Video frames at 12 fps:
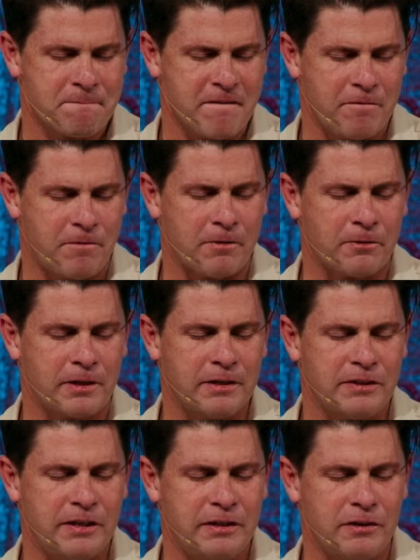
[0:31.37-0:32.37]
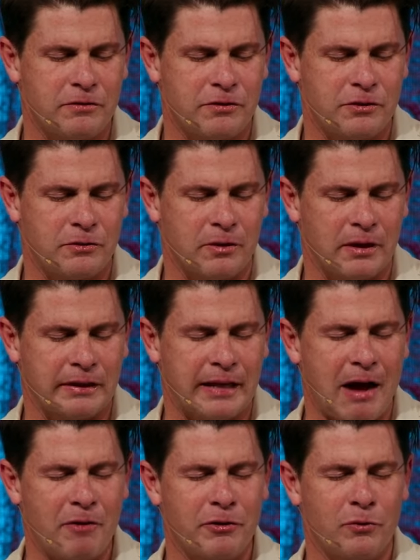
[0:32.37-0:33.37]
Father, continue to
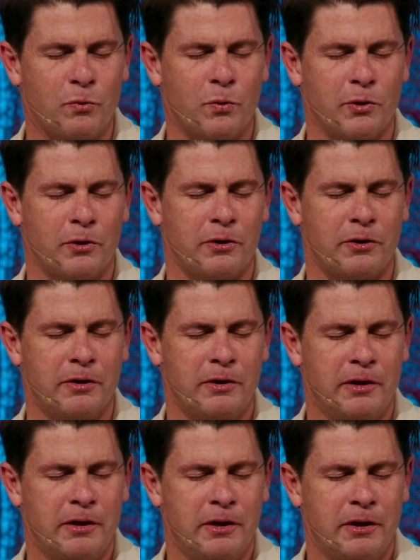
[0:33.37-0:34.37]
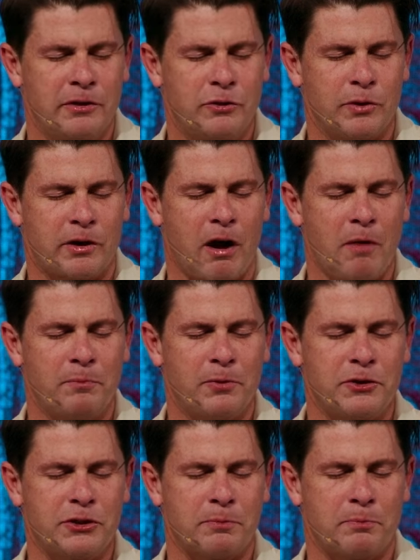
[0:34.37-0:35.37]
allow your word to
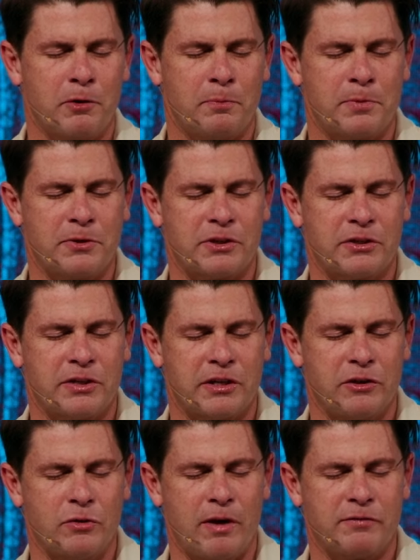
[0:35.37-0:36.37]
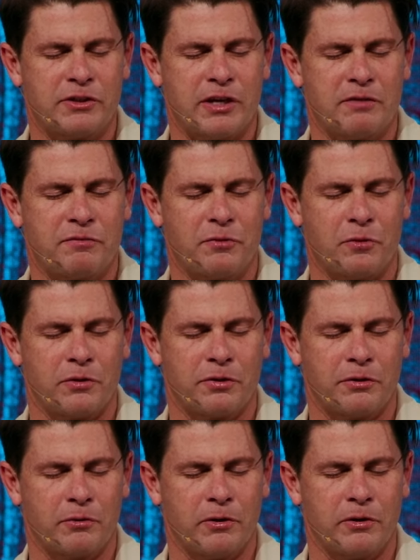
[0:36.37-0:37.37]
accomplish the purposes that you have set
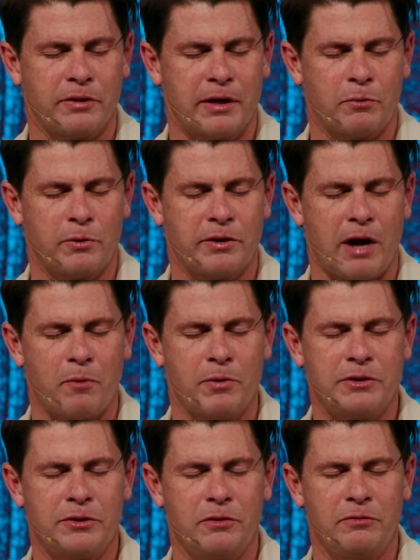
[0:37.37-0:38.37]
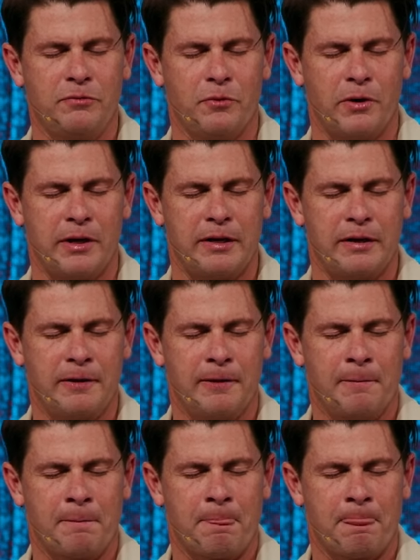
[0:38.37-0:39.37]
forth, Lord, that it would not return void.
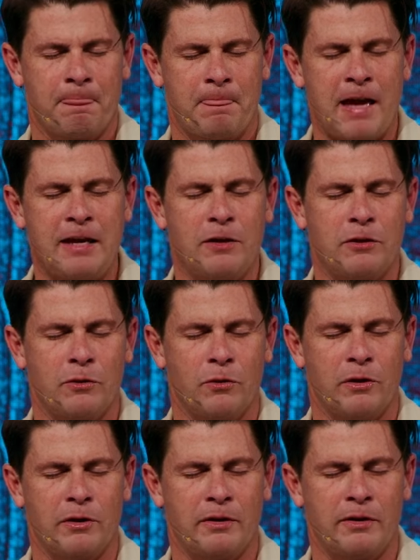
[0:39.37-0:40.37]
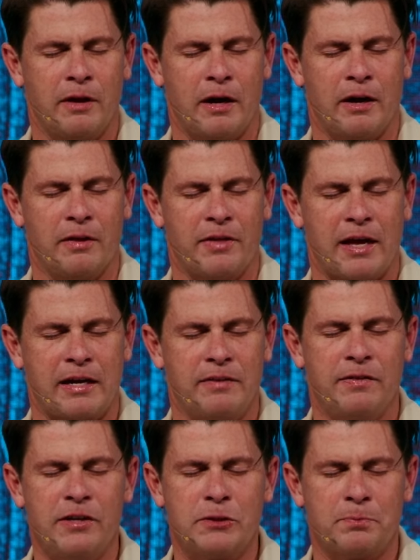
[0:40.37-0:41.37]
Thank you, Lord, that
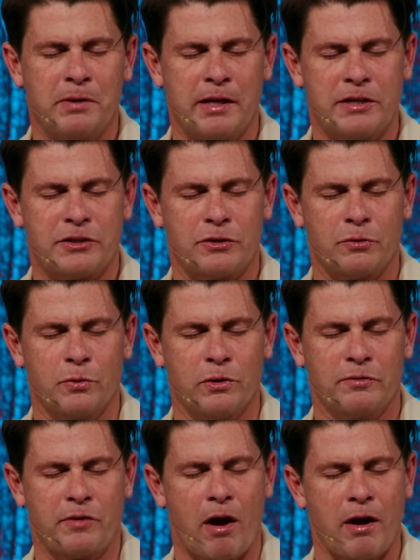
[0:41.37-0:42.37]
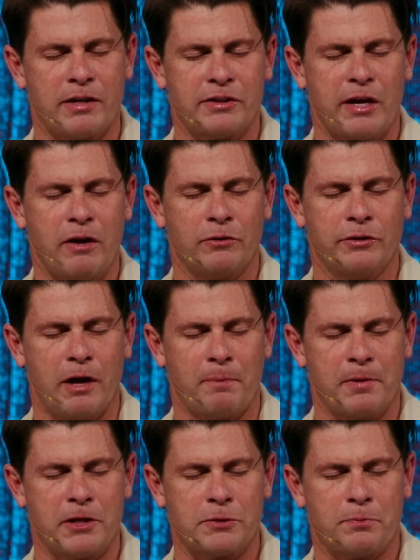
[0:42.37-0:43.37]
in this place, the word of God is held up
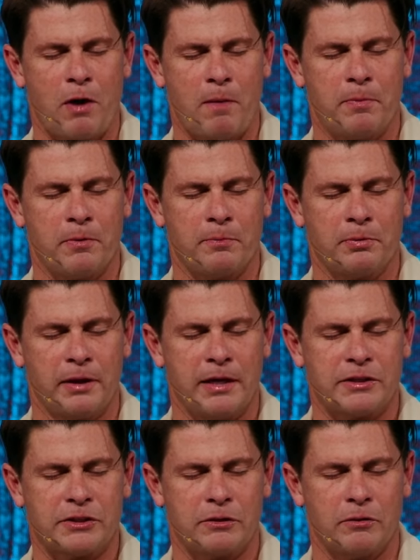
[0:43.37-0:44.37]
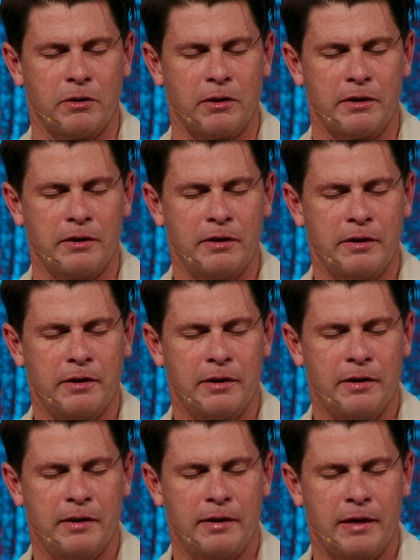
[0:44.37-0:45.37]
in its proper place, Lord.
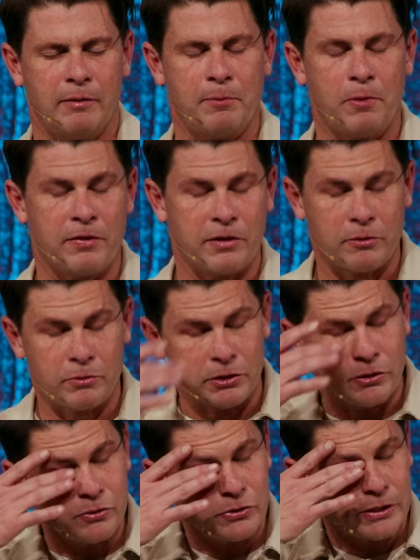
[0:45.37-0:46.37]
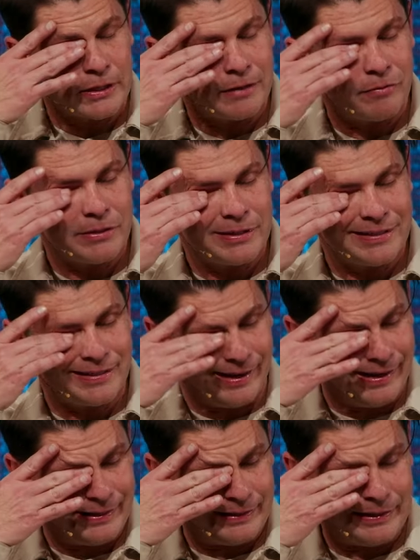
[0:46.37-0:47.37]
And we pray that you would use it even
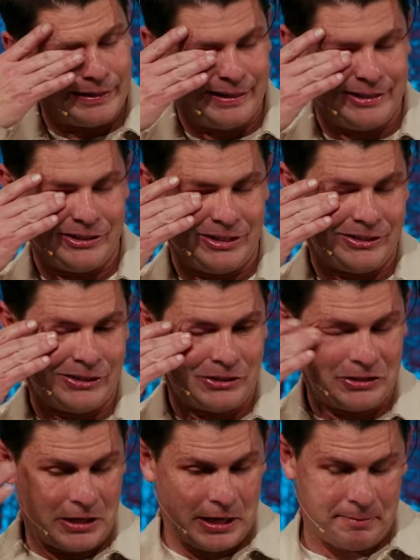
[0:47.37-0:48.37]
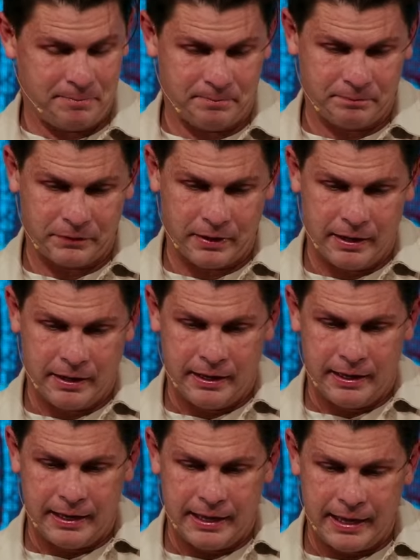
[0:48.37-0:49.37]
tonight in Jesus' name.
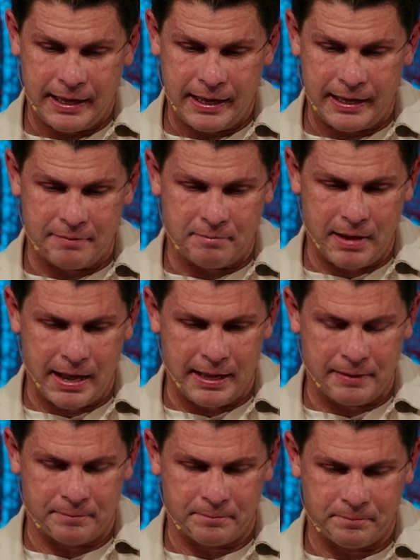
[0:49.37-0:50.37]
Amen.